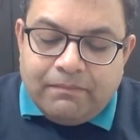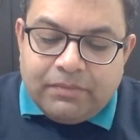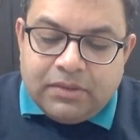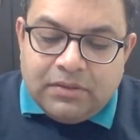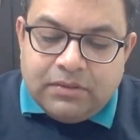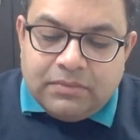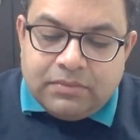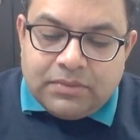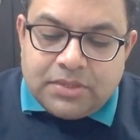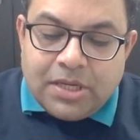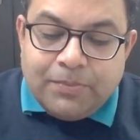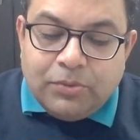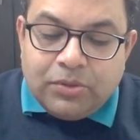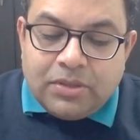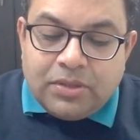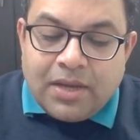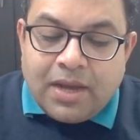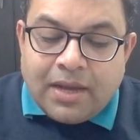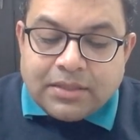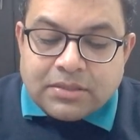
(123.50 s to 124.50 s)

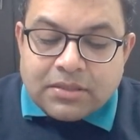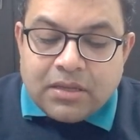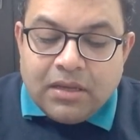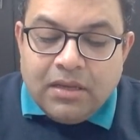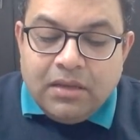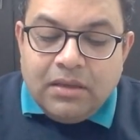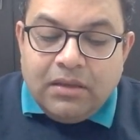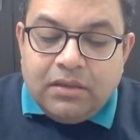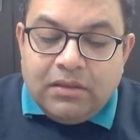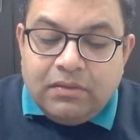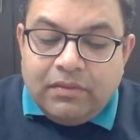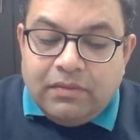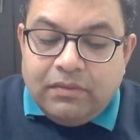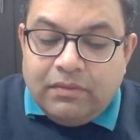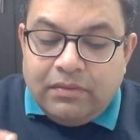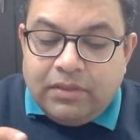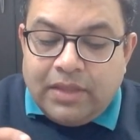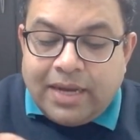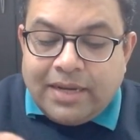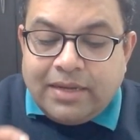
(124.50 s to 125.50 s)
Sariputta asks
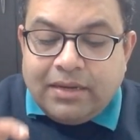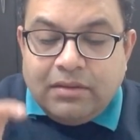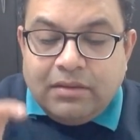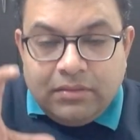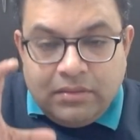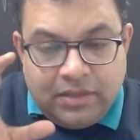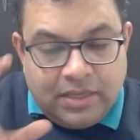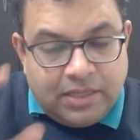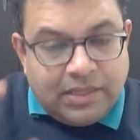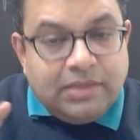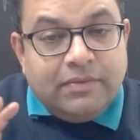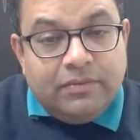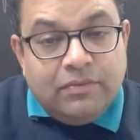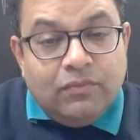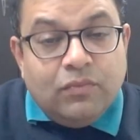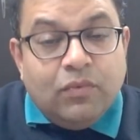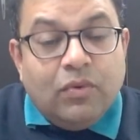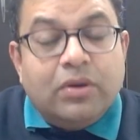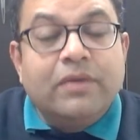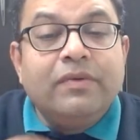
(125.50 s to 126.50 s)
that
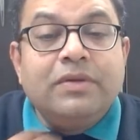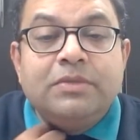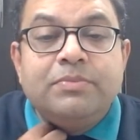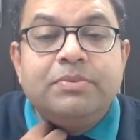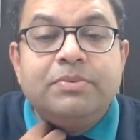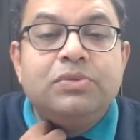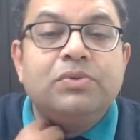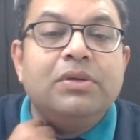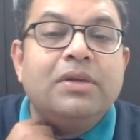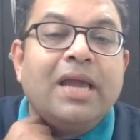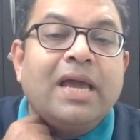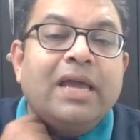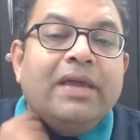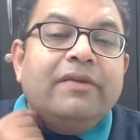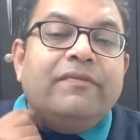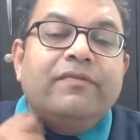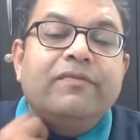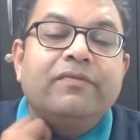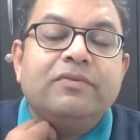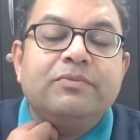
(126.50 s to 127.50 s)
whatever spiritual
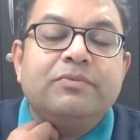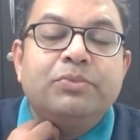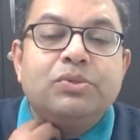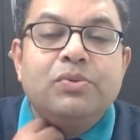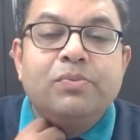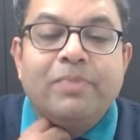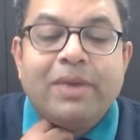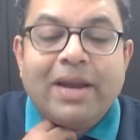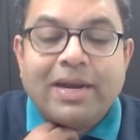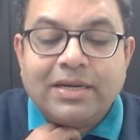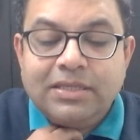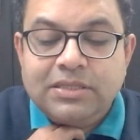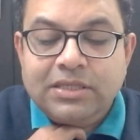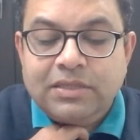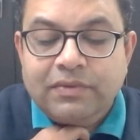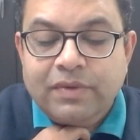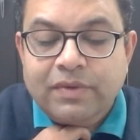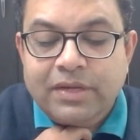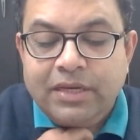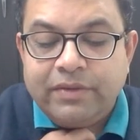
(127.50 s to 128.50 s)
life, spiritual practice
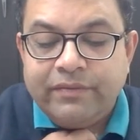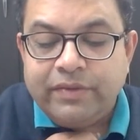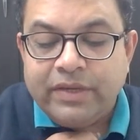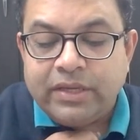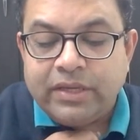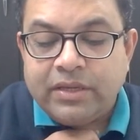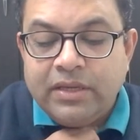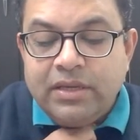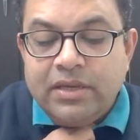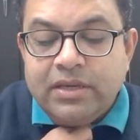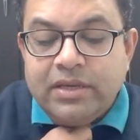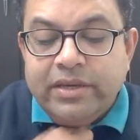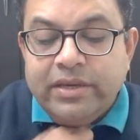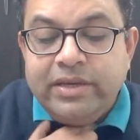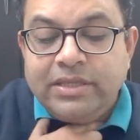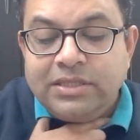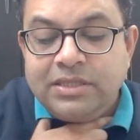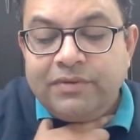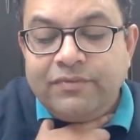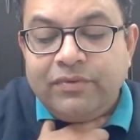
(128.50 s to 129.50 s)
that we are living,
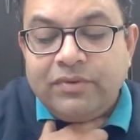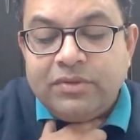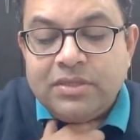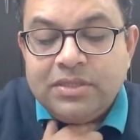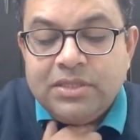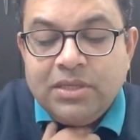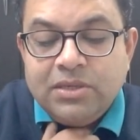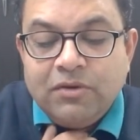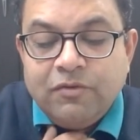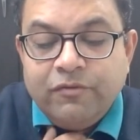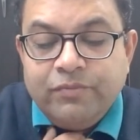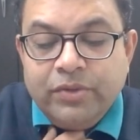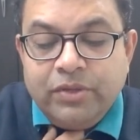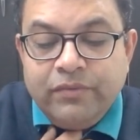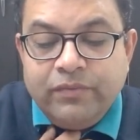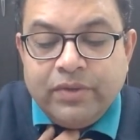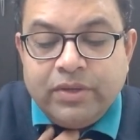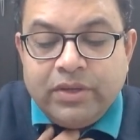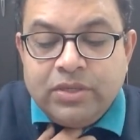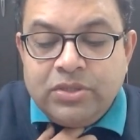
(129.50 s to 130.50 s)
is it for the sake of
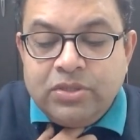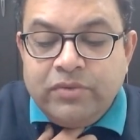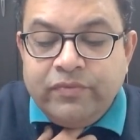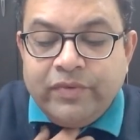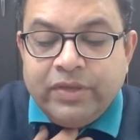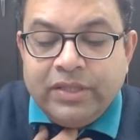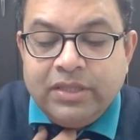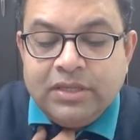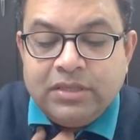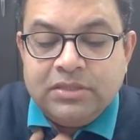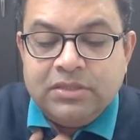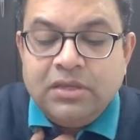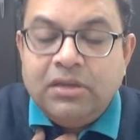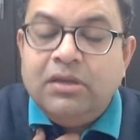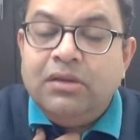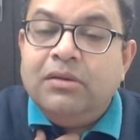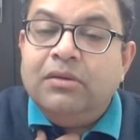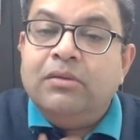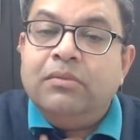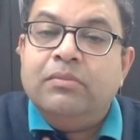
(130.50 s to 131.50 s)
purification of ethics?
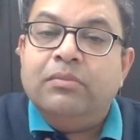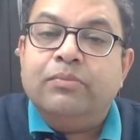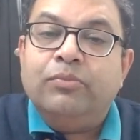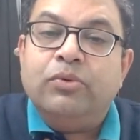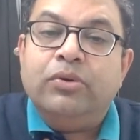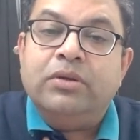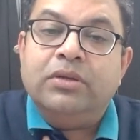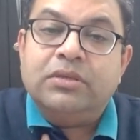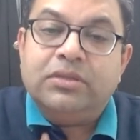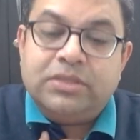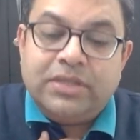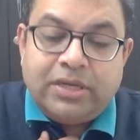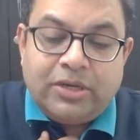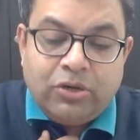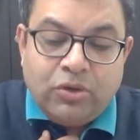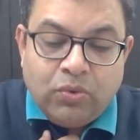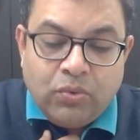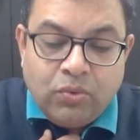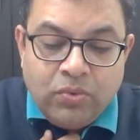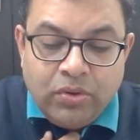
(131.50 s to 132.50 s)
Punna
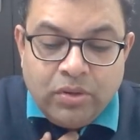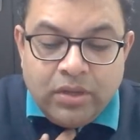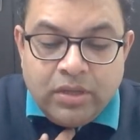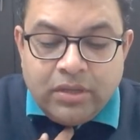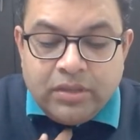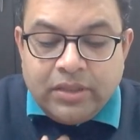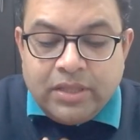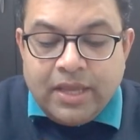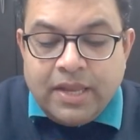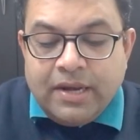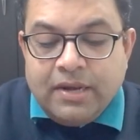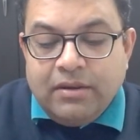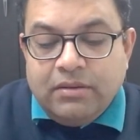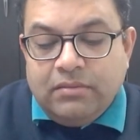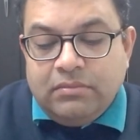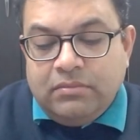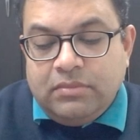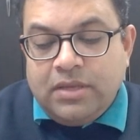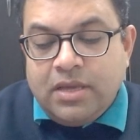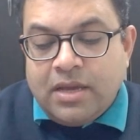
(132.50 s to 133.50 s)
said no. Then
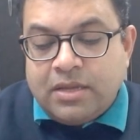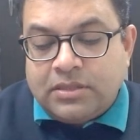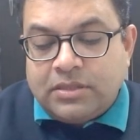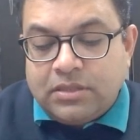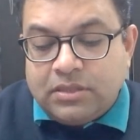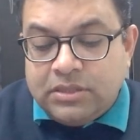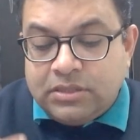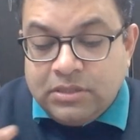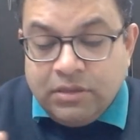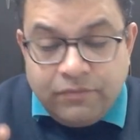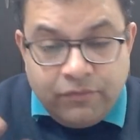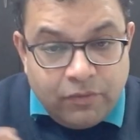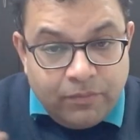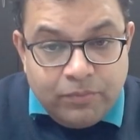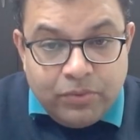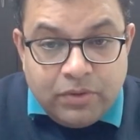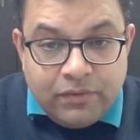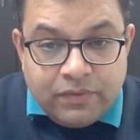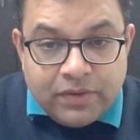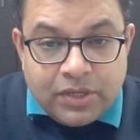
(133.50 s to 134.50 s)
he asked, is it for
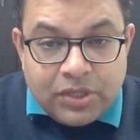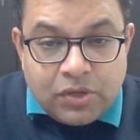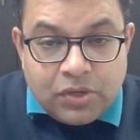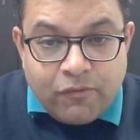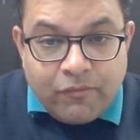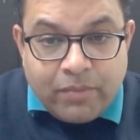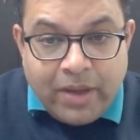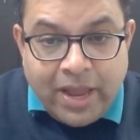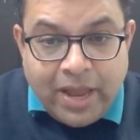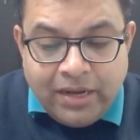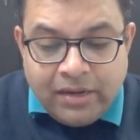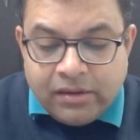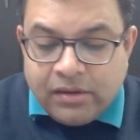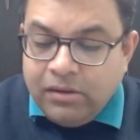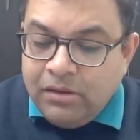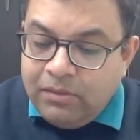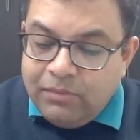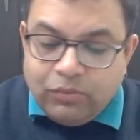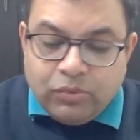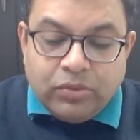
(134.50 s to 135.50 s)
purification of mind?
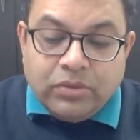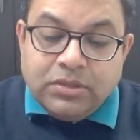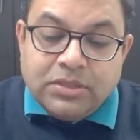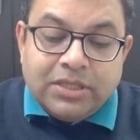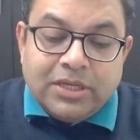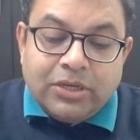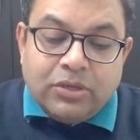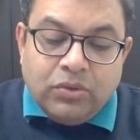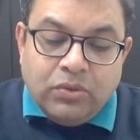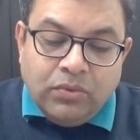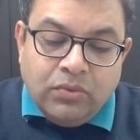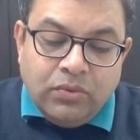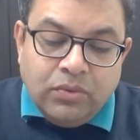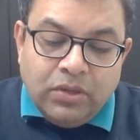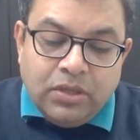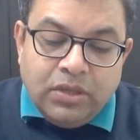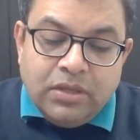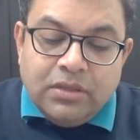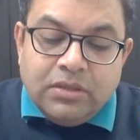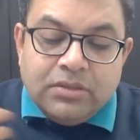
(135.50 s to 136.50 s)
Punna said no.
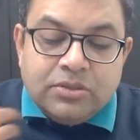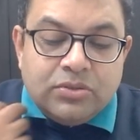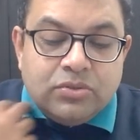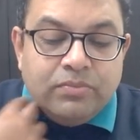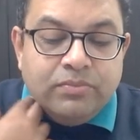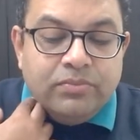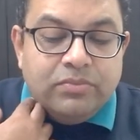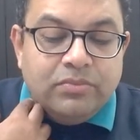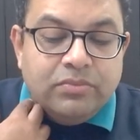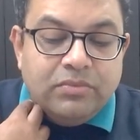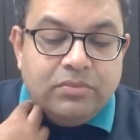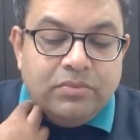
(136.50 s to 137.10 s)
So